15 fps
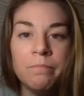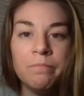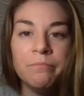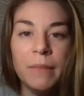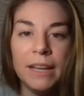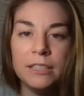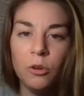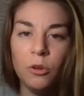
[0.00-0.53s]

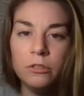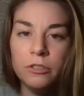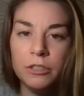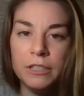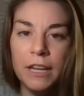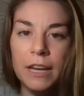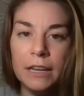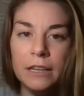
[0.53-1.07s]
"I told you to
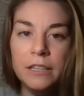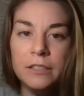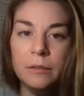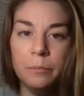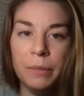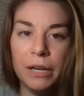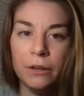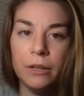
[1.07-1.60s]
take it easy,
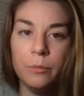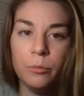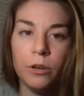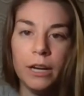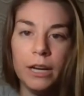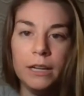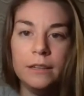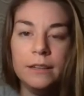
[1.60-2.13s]
berry
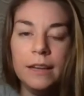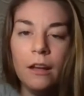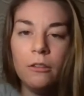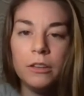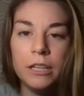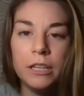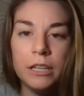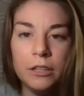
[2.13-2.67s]
brain. Now
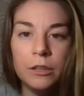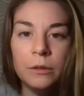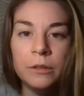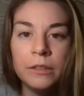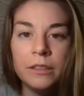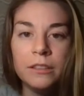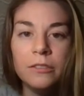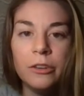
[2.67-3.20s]
look at you.
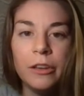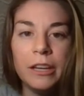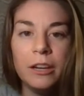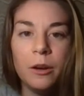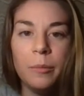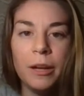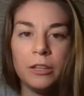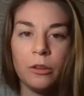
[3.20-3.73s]
You look like
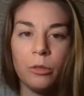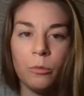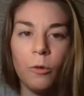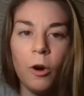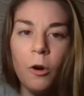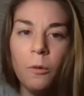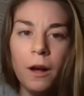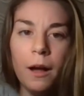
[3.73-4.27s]
you're about to
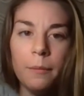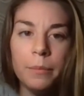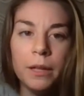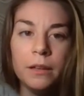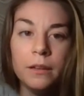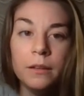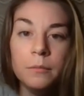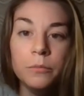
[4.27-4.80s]
throw up.
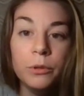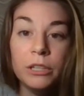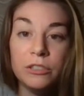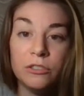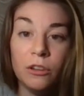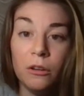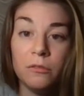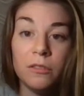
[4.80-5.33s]
Please
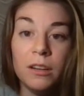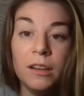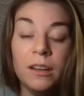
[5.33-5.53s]
don't.